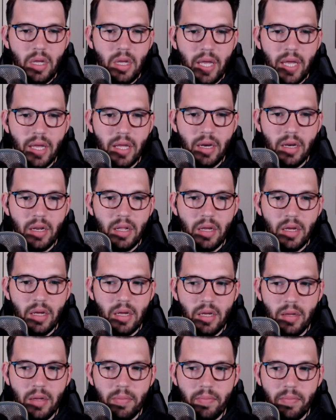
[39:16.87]
And
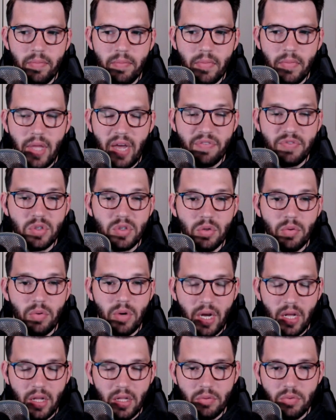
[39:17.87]
after a
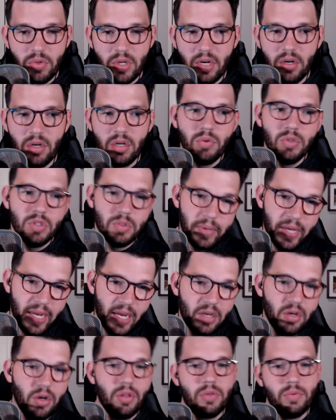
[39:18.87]
while, when Eric was
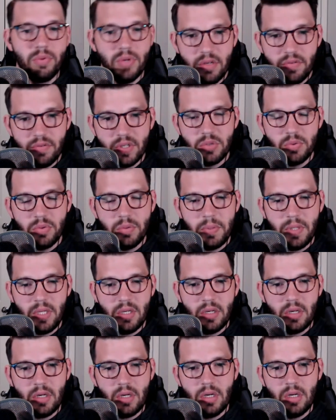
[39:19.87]
back, all three of us would be
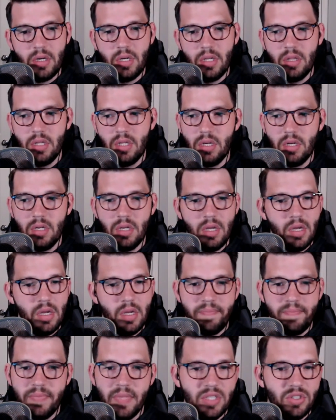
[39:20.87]
on, and then
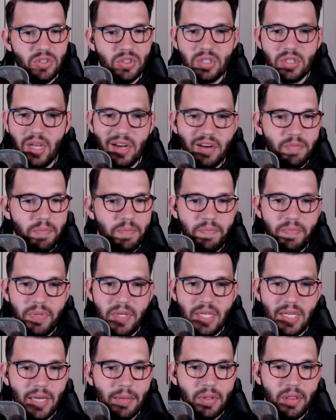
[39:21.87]
it just kind of
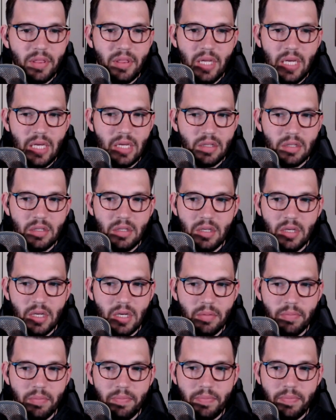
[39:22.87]
became a thing.
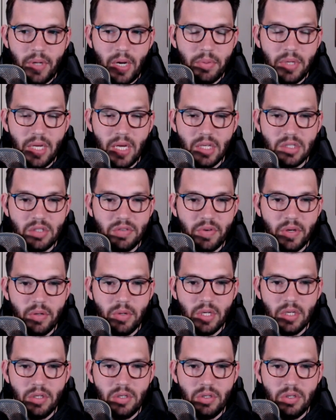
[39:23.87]
Bobby asked if I
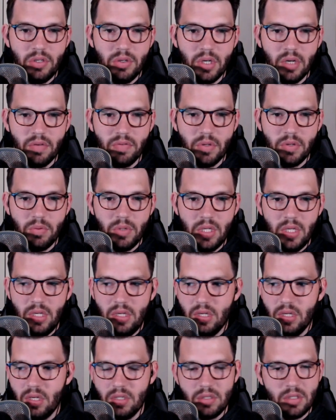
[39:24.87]
wanted to do it every
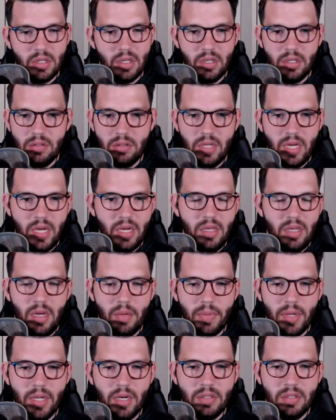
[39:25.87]
week, and I was like, heck yeah,
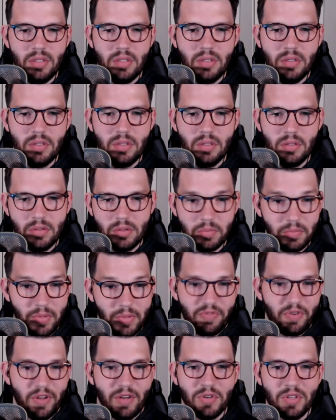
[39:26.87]
man, it's my
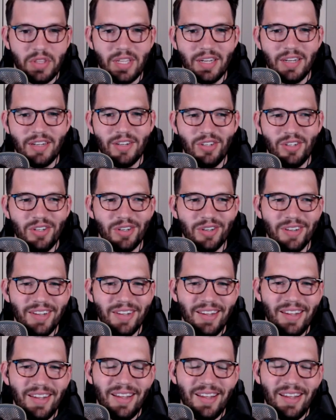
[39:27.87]
favorite thing to do.
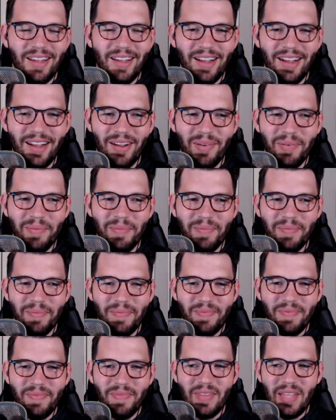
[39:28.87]

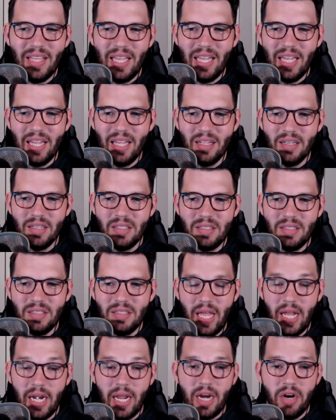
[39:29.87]
And
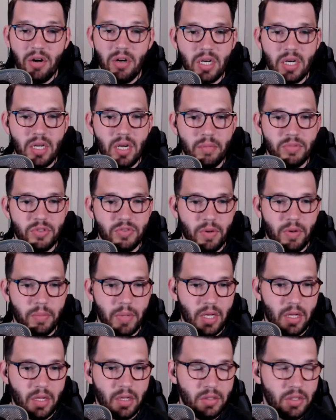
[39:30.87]
Eric comes from
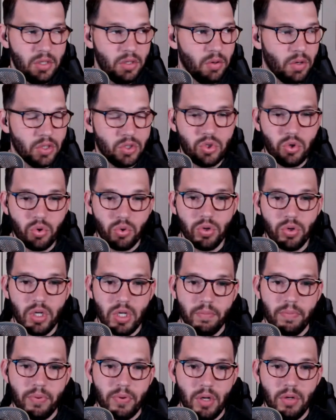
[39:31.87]
a
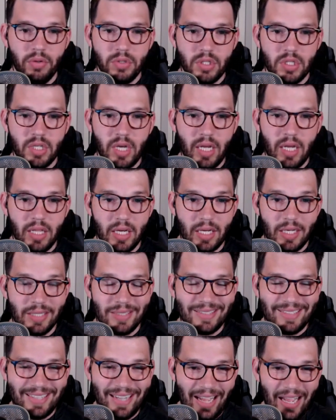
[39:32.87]
touring pro side, a
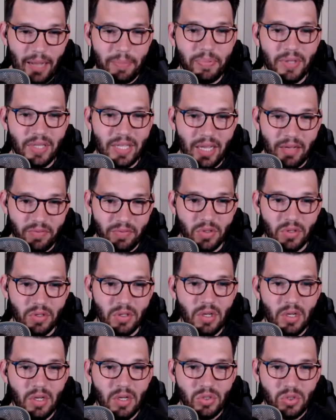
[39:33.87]
top
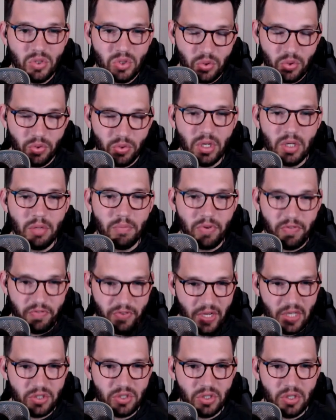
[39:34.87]
level touring
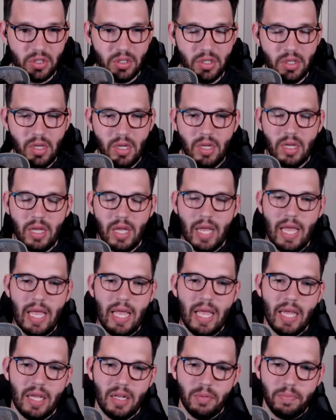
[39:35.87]
professional,
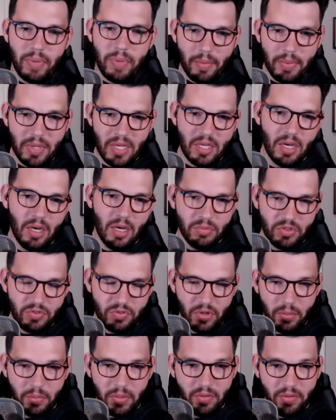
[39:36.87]
and Bobby comes
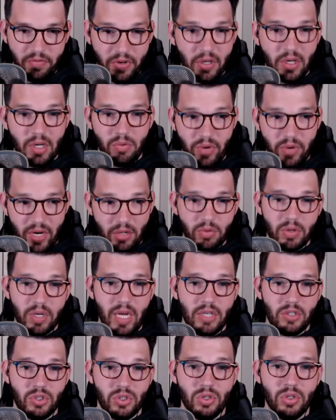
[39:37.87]
from a very
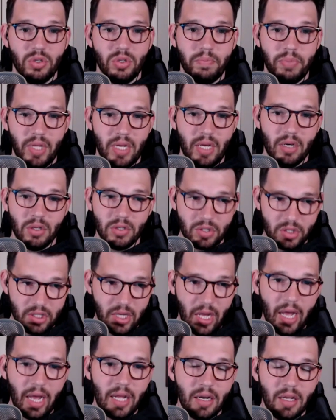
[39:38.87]
recreational player
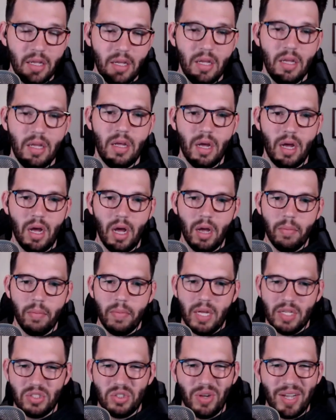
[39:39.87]
side.
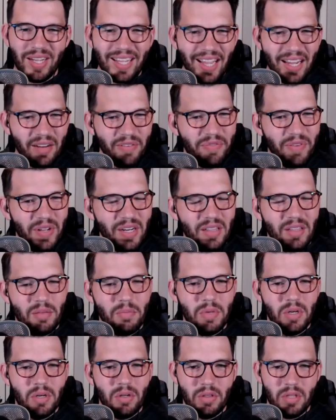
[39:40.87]
And so I kind of fit in the
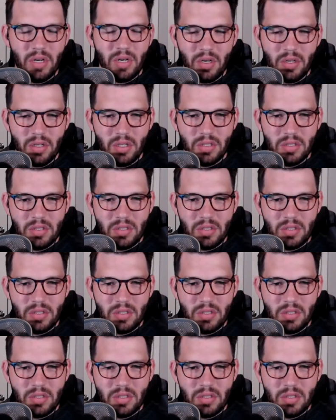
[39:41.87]
middle there,